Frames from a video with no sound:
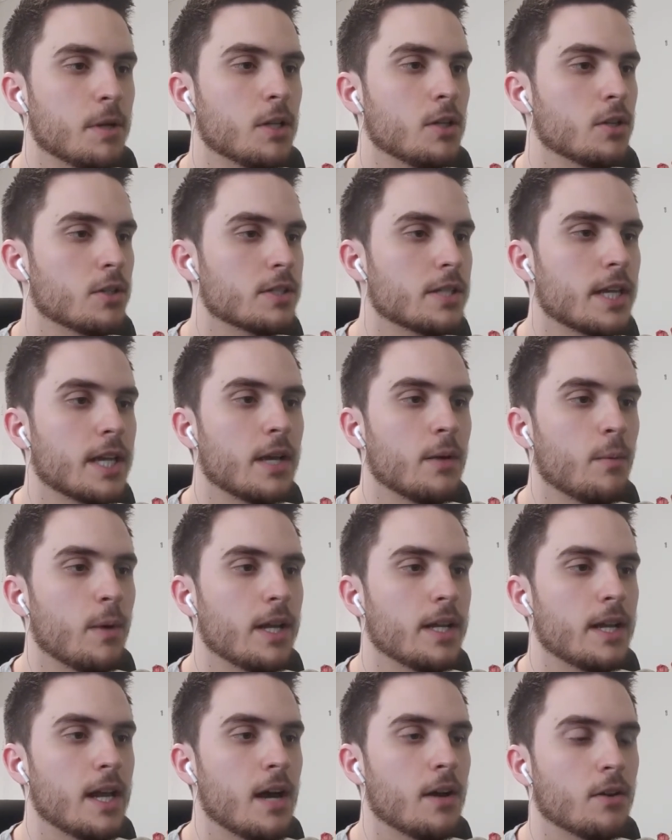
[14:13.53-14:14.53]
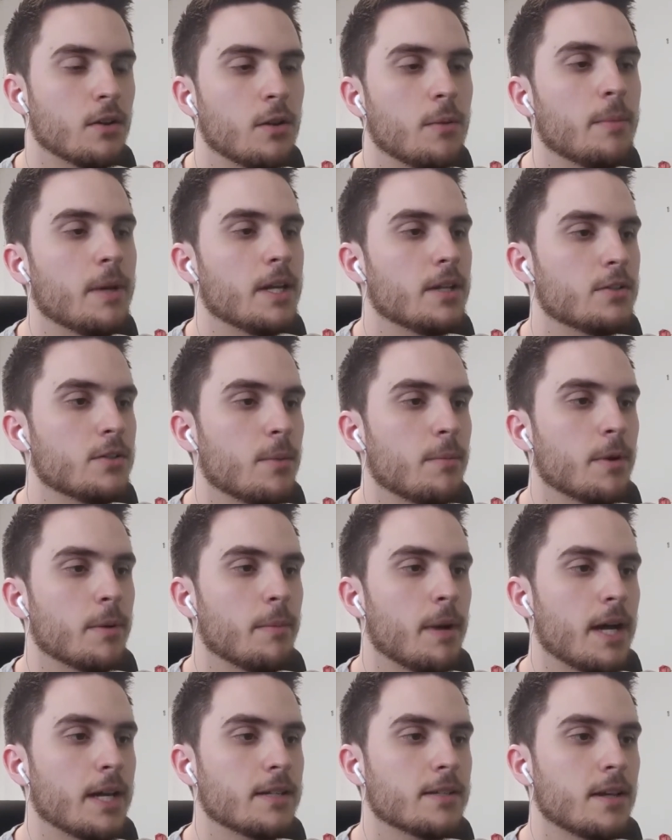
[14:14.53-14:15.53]
but it looks like it went down a little bit, so I'm going
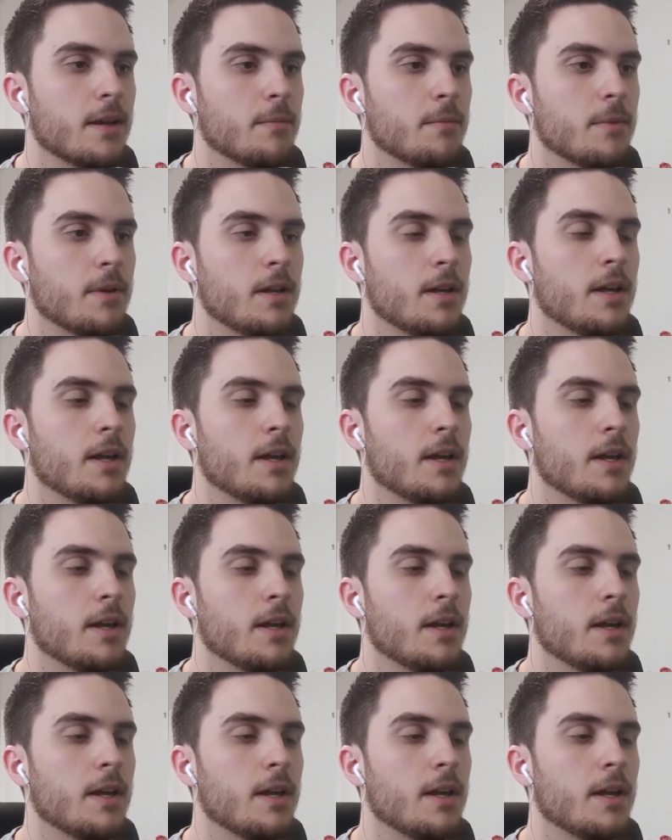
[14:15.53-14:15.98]
to buy some.